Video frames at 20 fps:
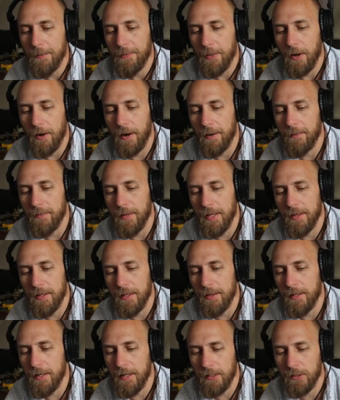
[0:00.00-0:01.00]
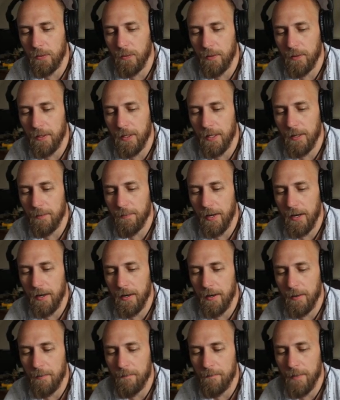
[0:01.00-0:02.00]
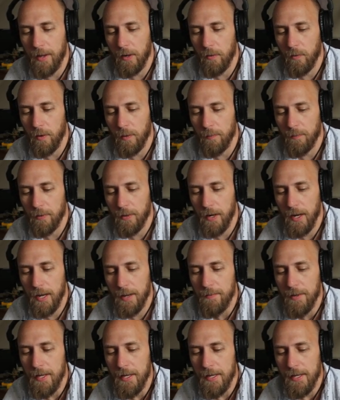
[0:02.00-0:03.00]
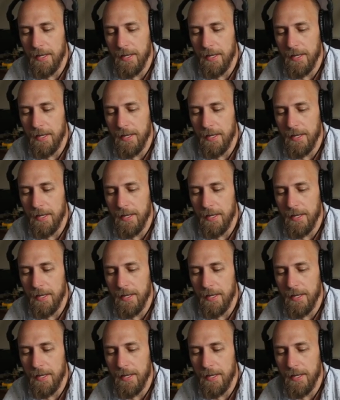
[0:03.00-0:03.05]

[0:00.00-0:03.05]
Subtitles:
All right, and then the next one we're going to pair Man-O-War Prime,